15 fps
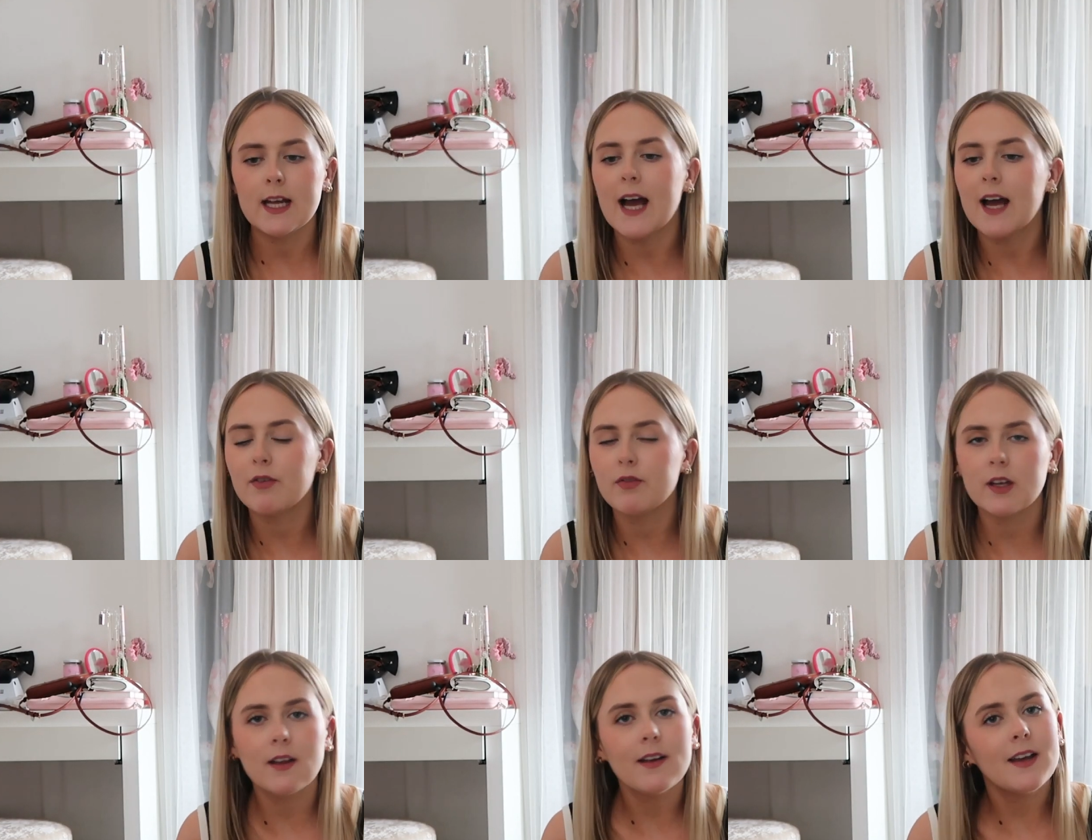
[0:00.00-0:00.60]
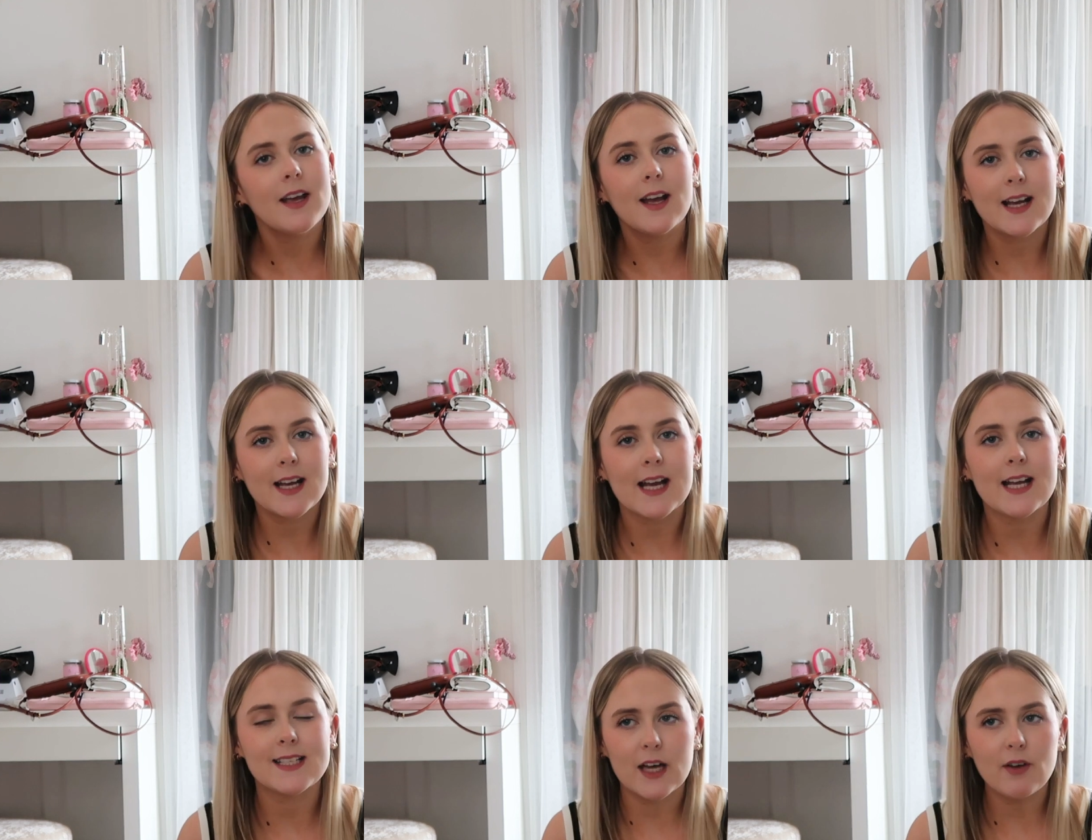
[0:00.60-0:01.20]
I feel like it
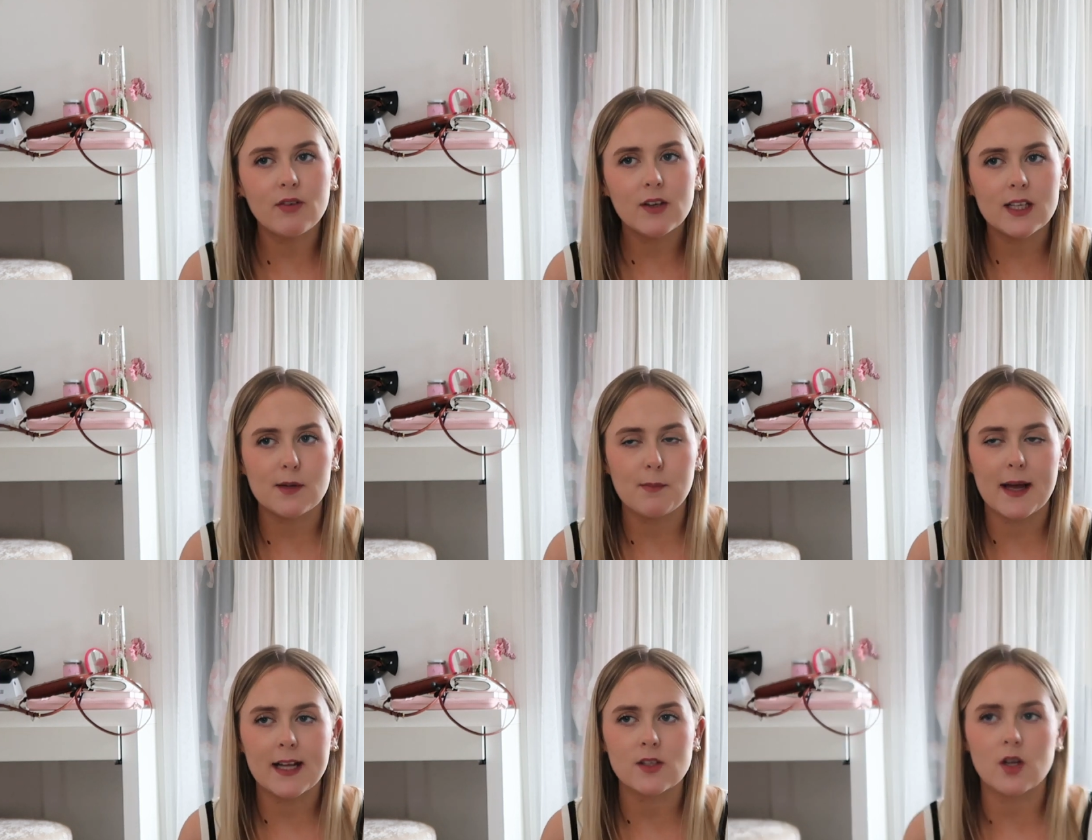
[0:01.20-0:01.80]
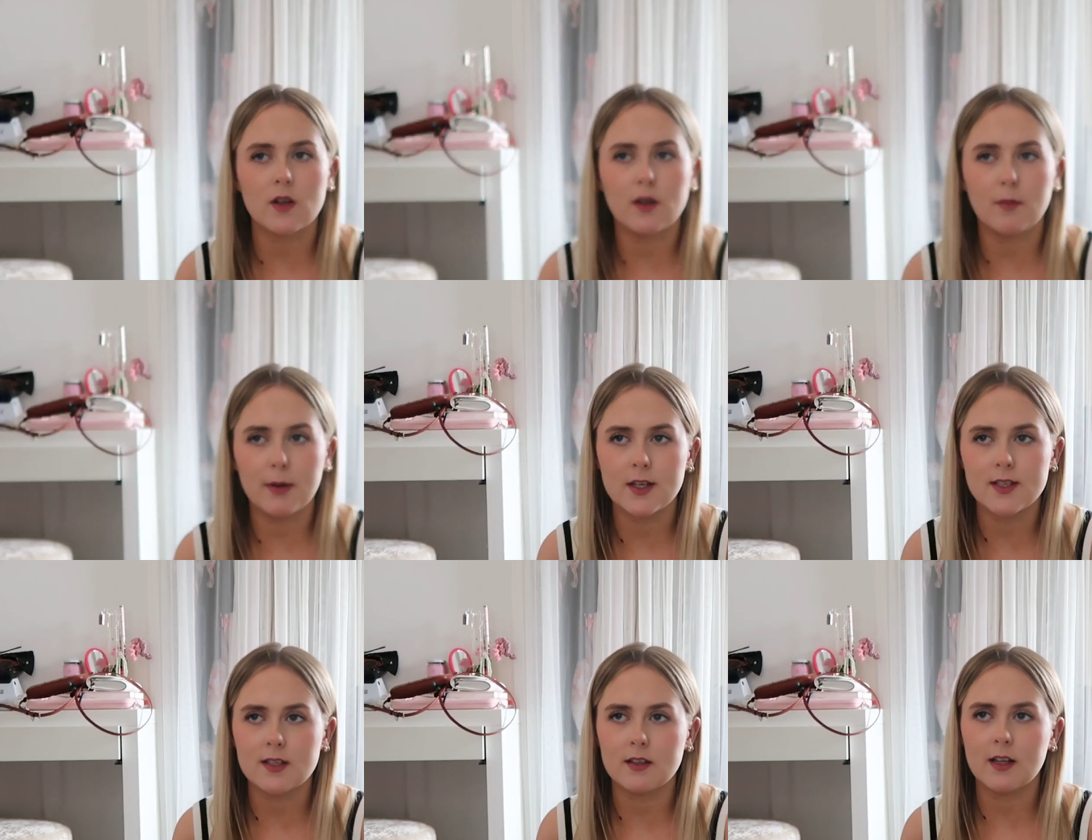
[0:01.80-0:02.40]
definitely depends on the
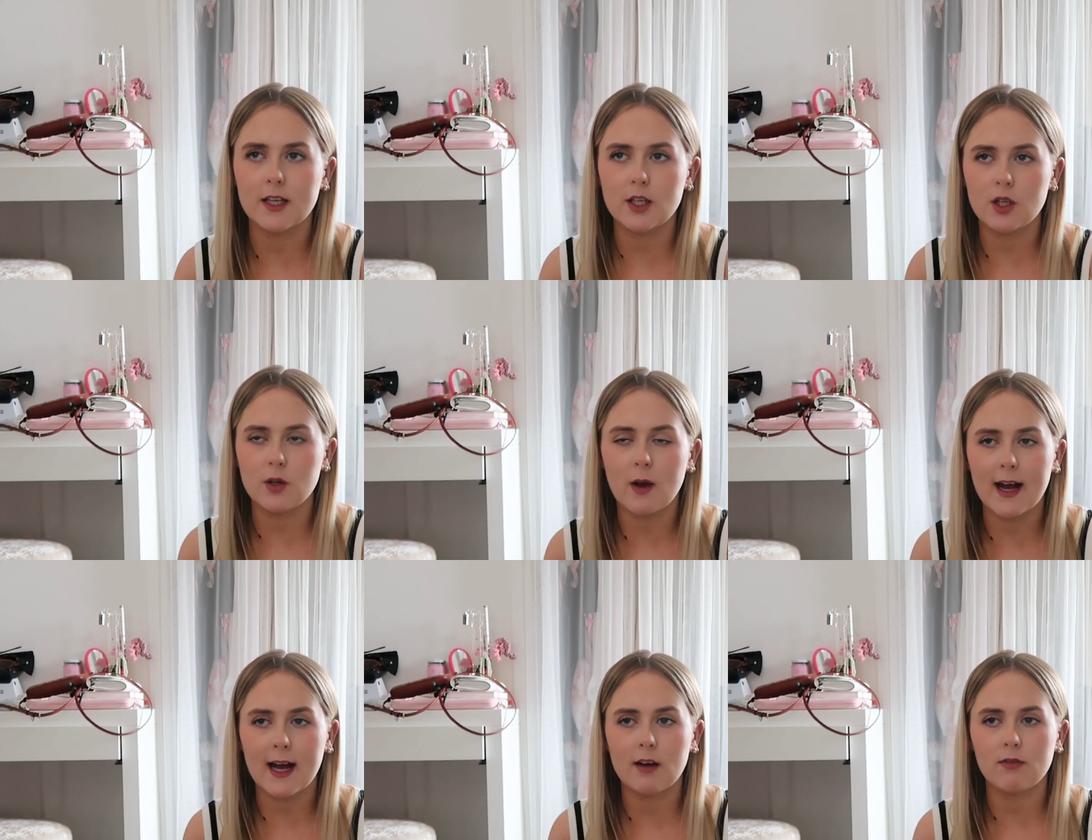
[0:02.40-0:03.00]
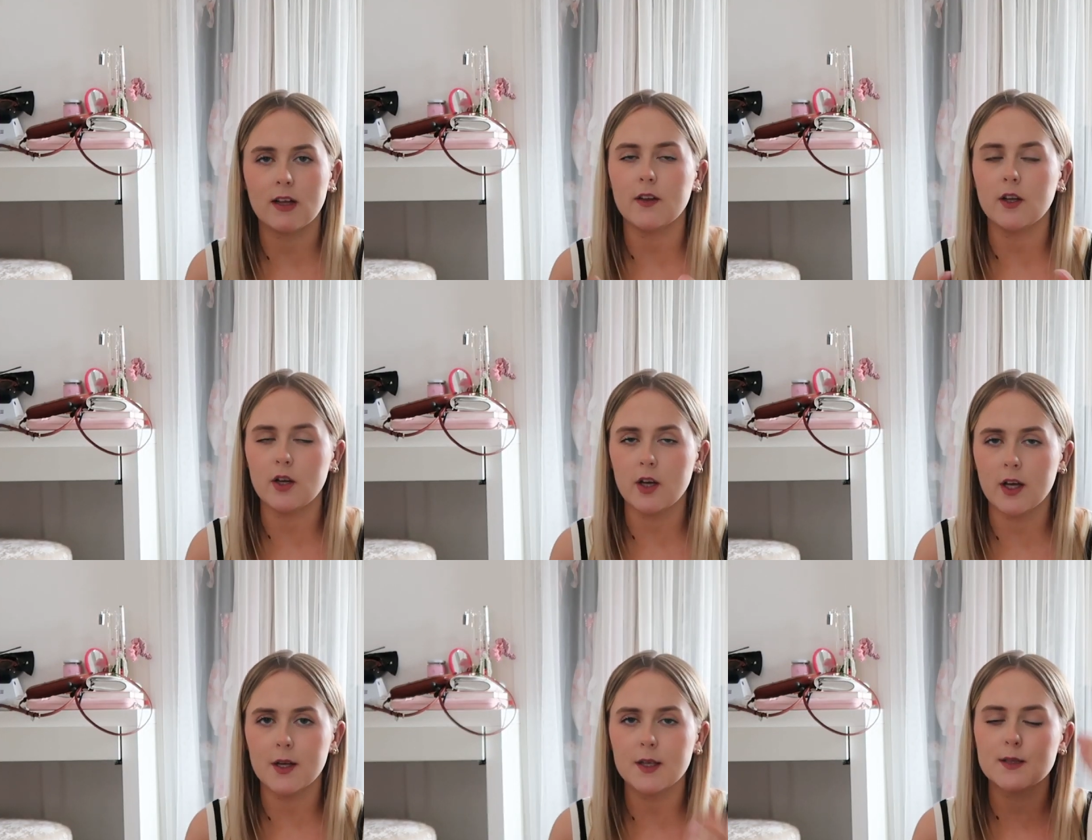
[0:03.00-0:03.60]
person that you have, like the
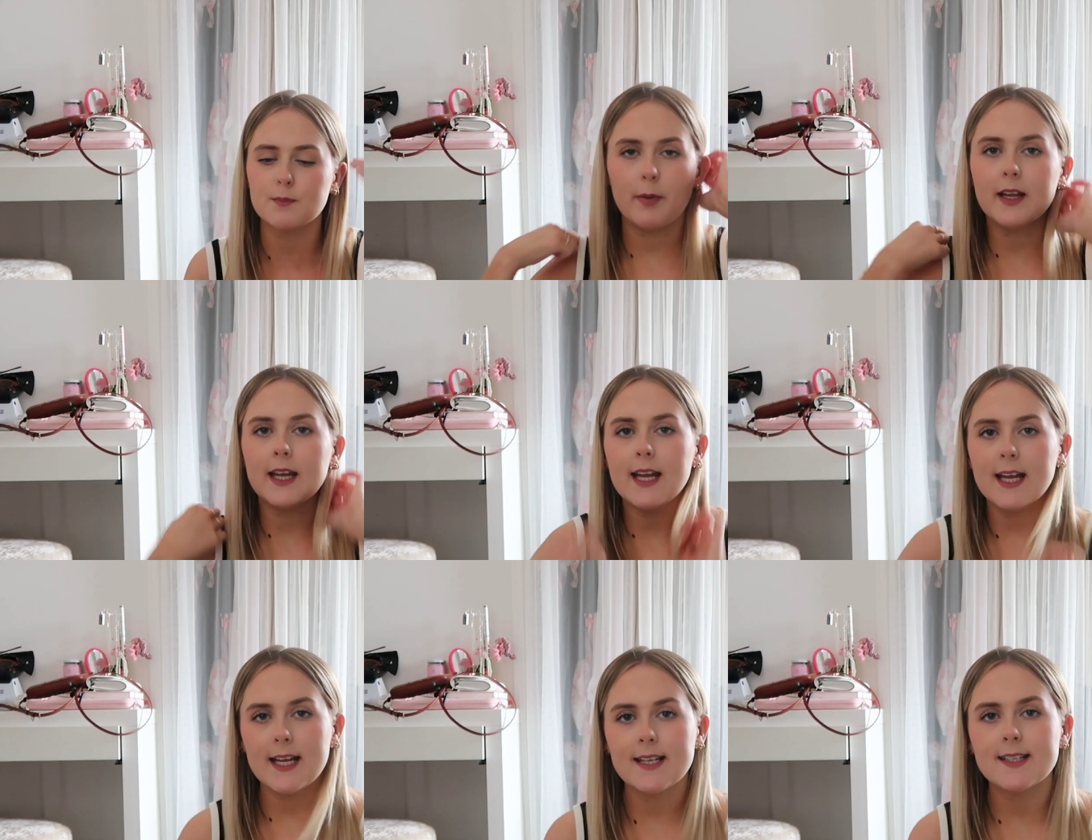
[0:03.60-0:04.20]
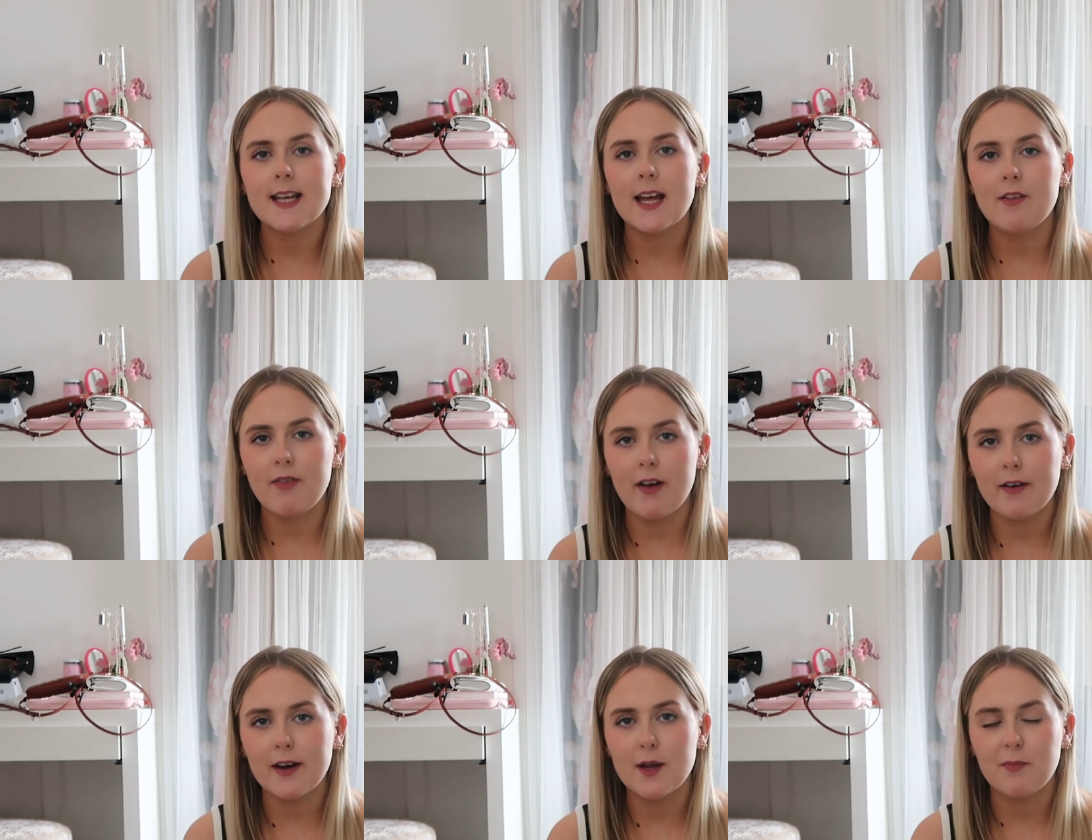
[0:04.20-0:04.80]
nurse, but it is a
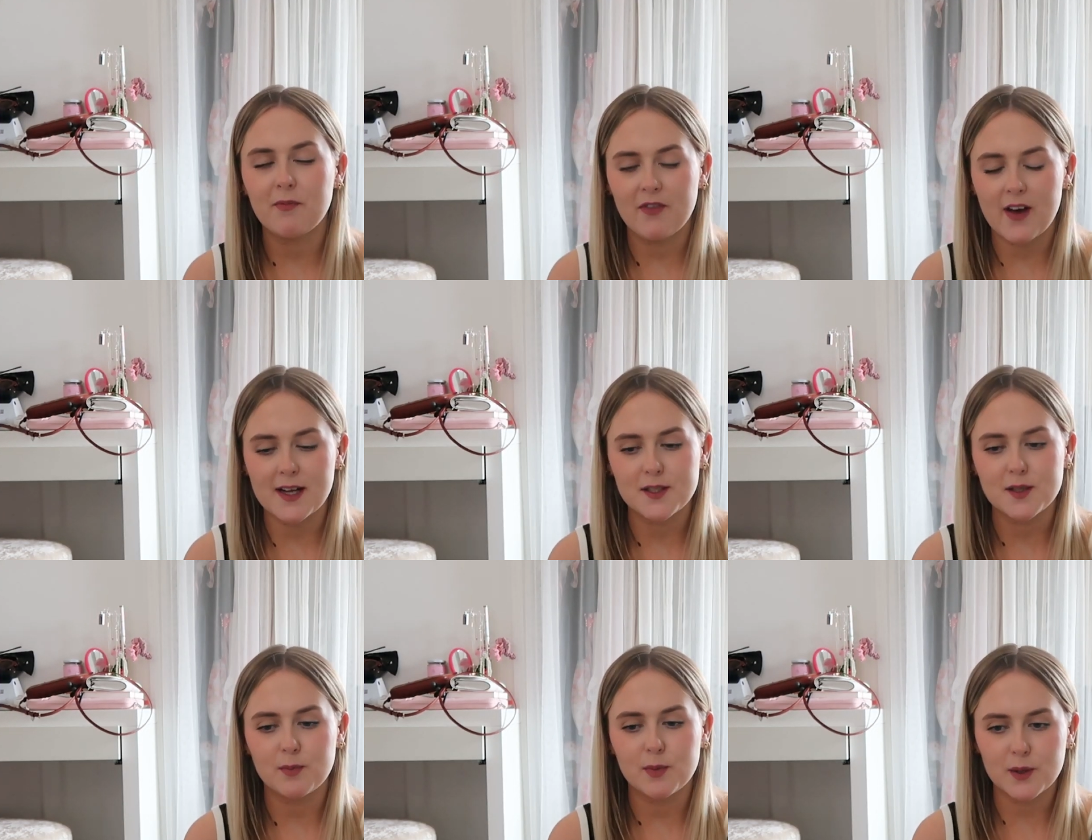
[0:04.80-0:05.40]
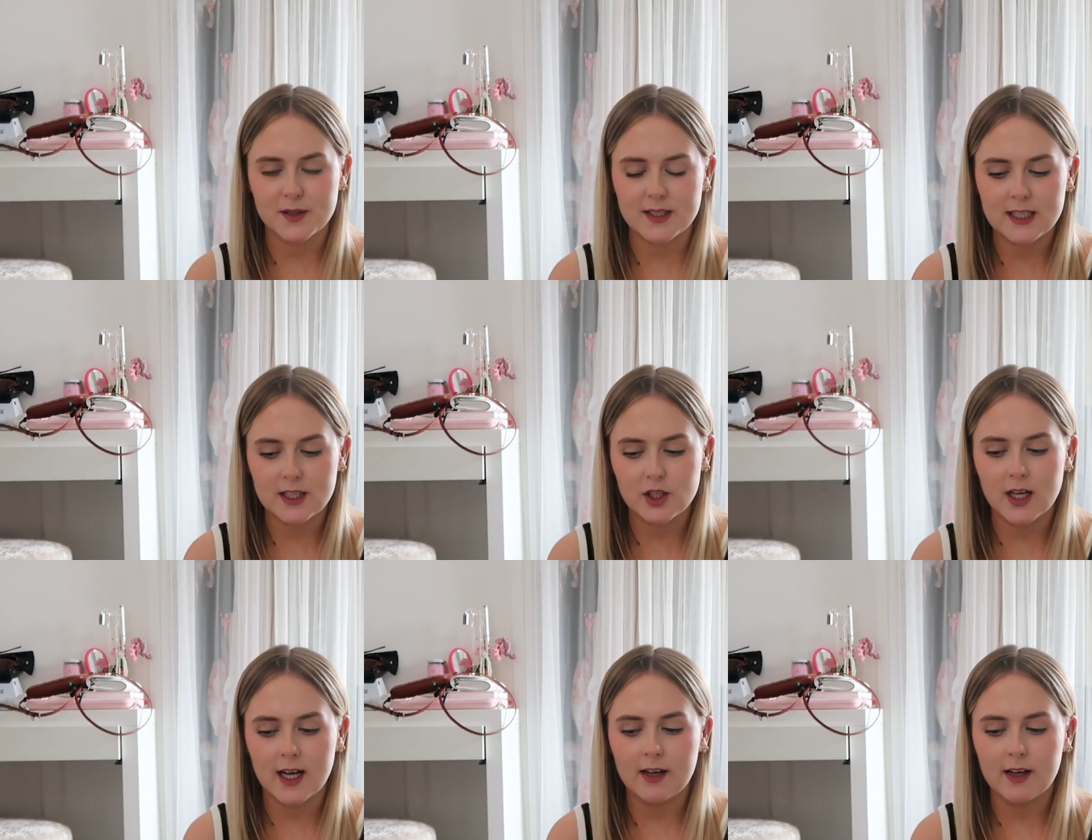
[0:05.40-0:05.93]
very fast procedure.